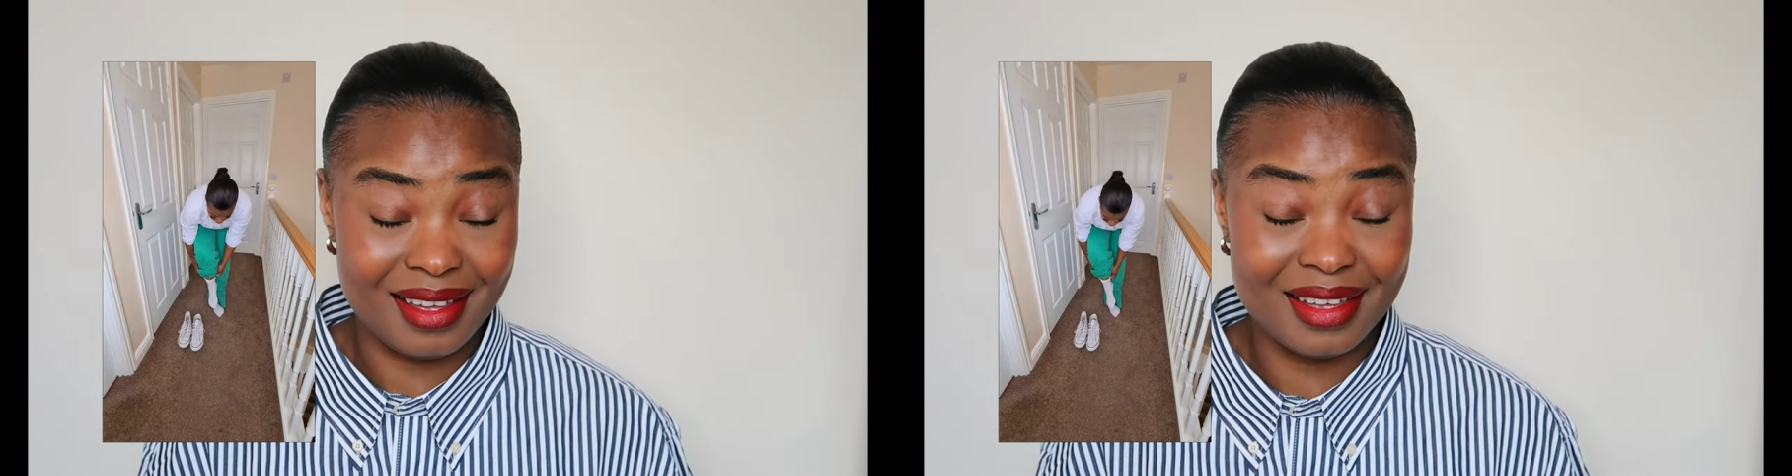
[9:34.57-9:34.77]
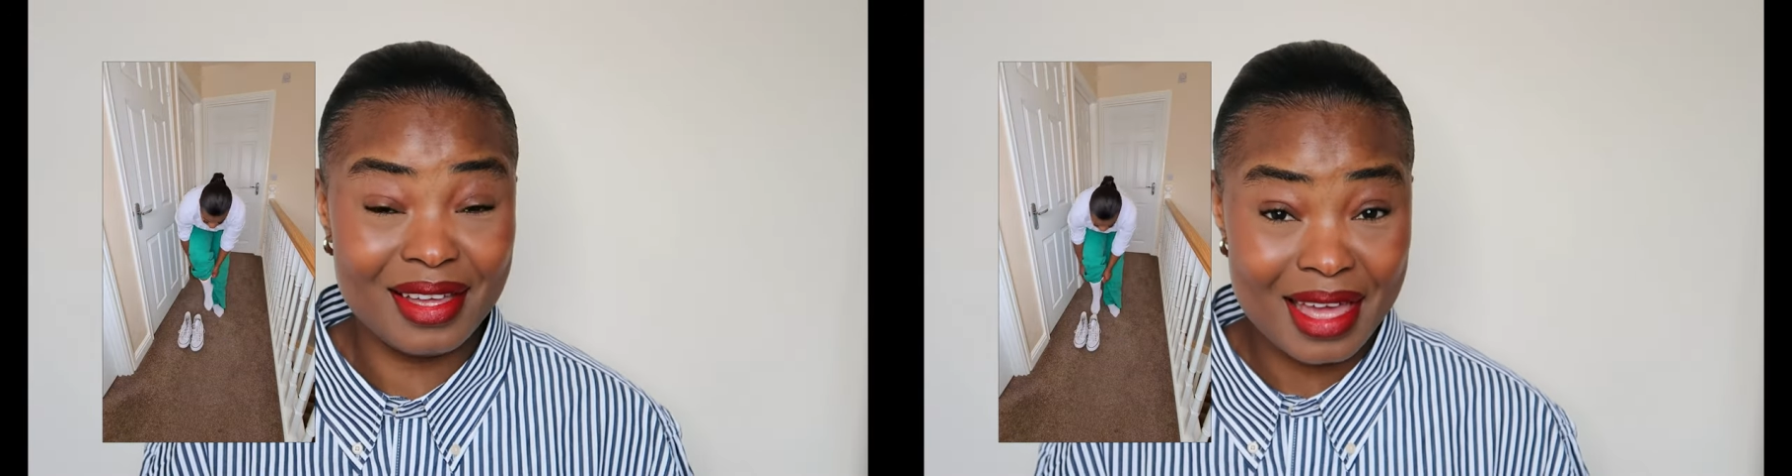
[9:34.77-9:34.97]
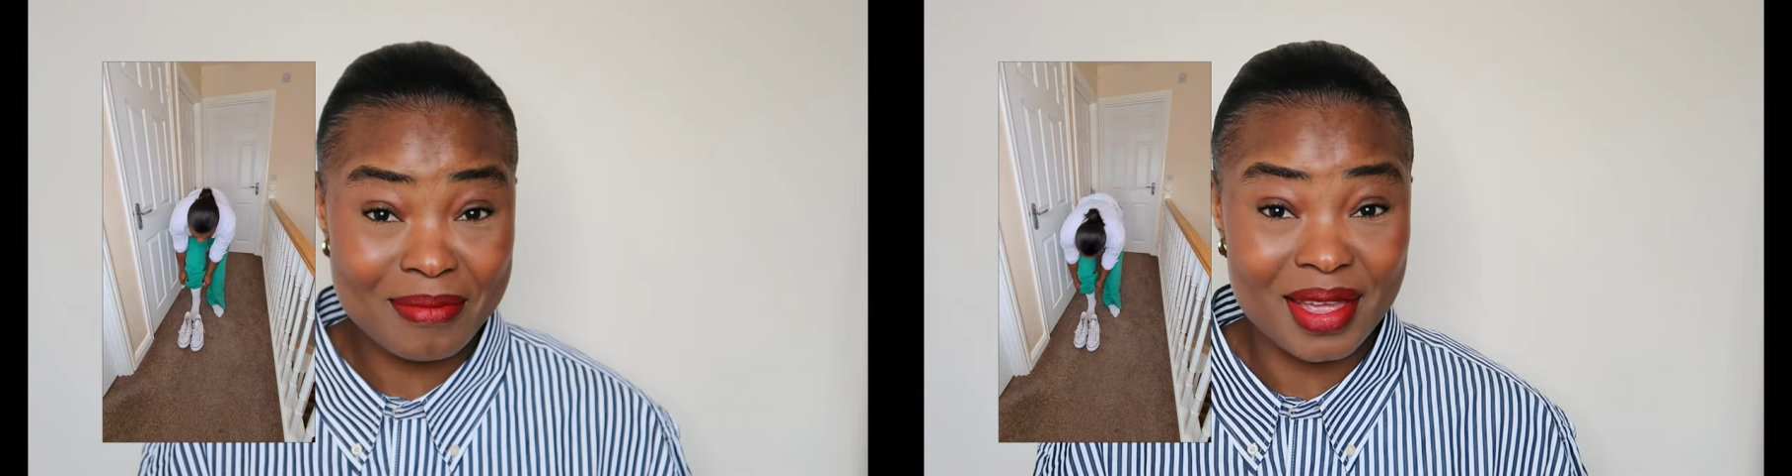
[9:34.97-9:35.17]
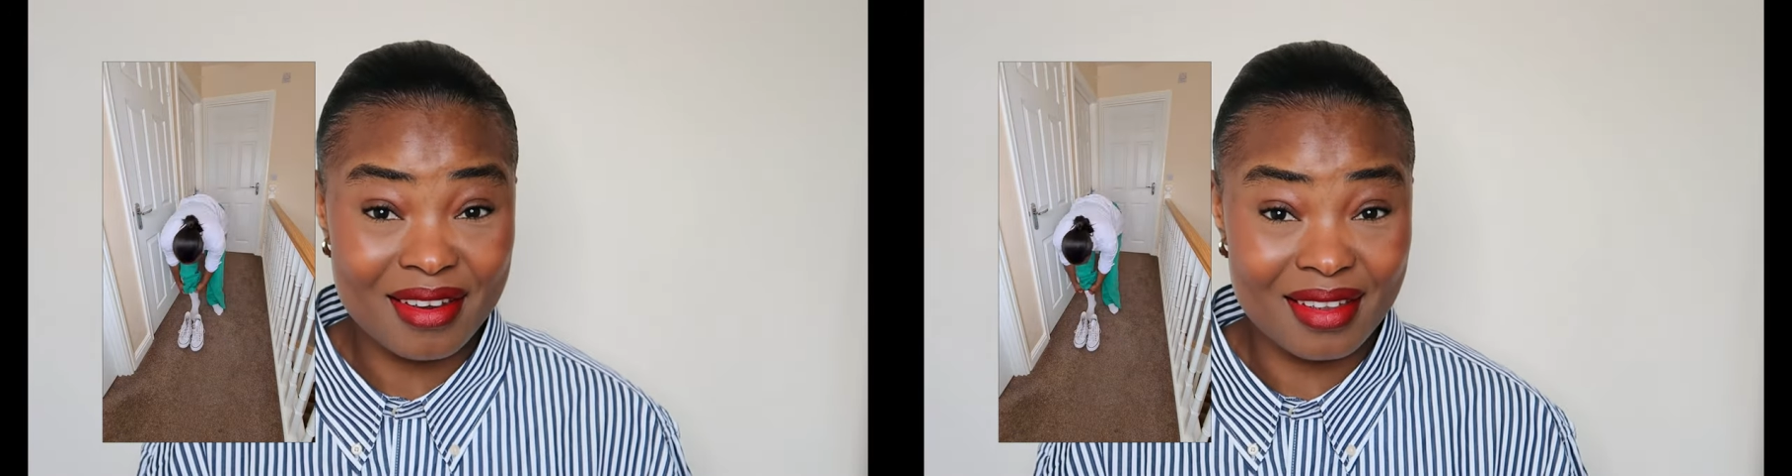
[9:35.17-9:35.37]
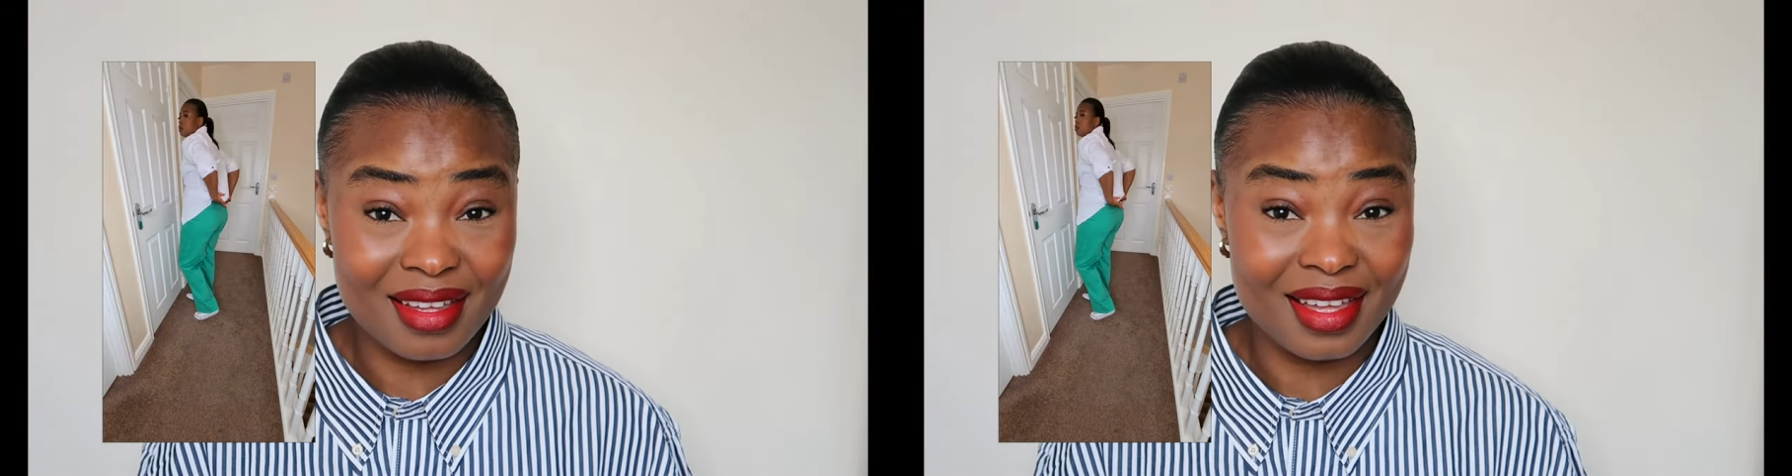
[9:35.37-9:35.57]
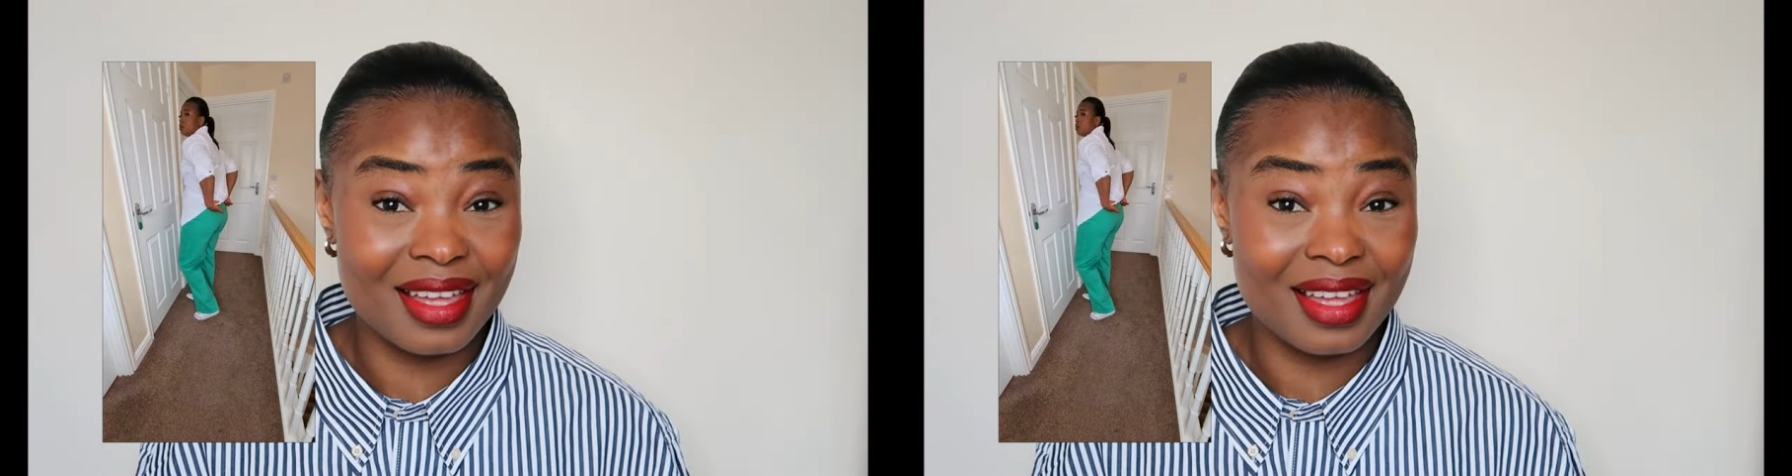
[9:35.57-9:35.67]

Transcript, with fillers: You hear me?